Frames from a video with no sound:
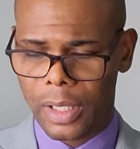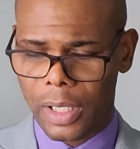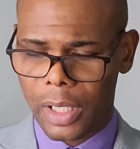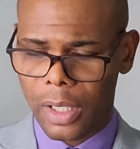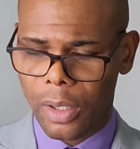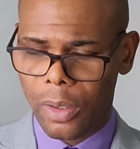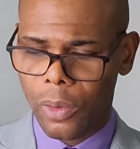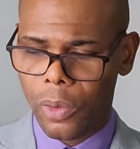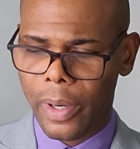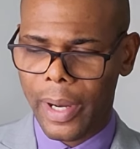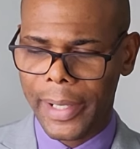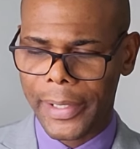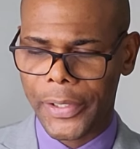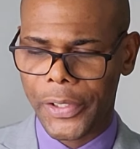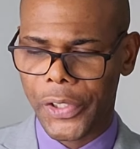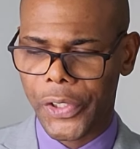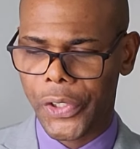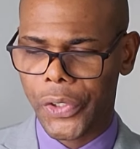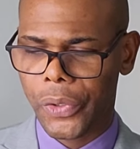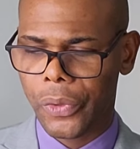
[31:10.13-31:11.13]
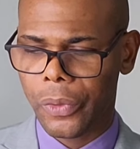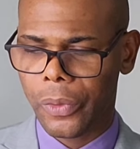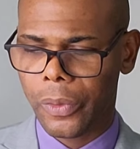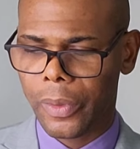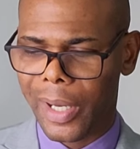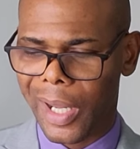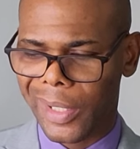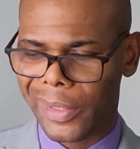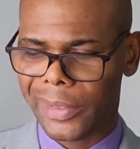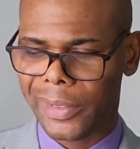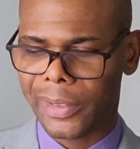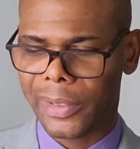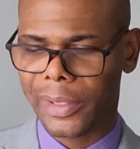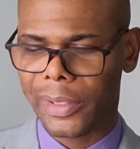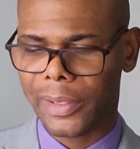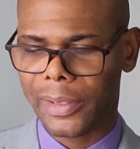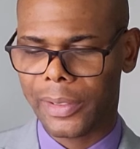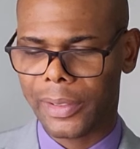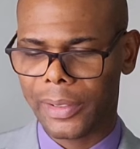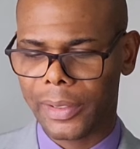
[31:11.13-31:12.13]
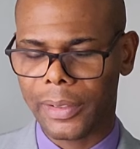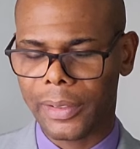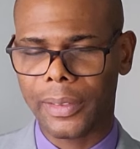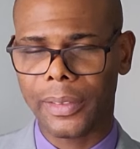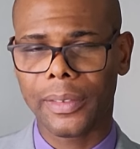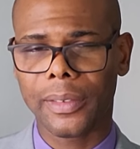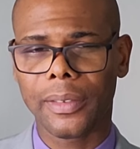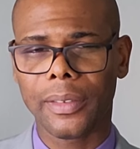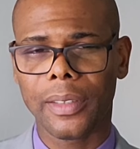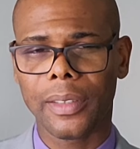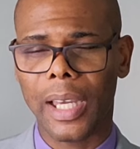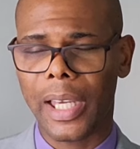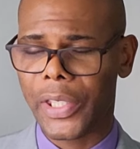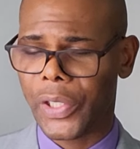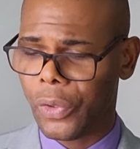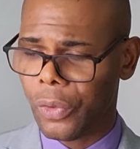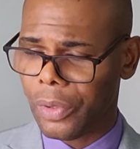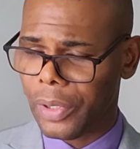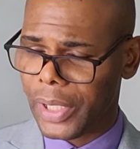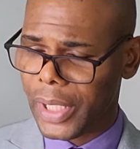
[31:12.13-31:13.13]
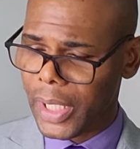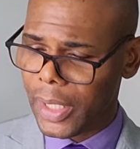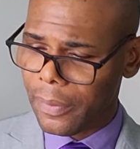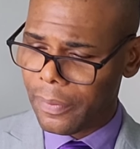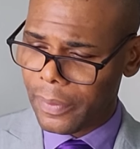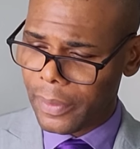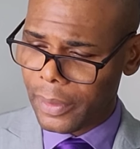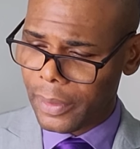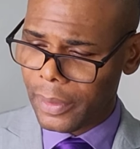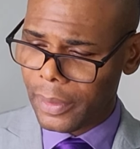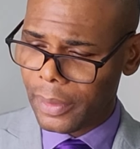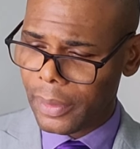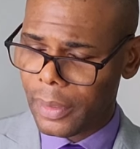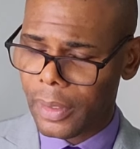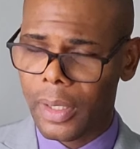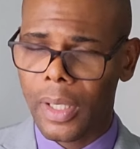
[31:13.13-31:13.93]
How are you assisting? Are you giving?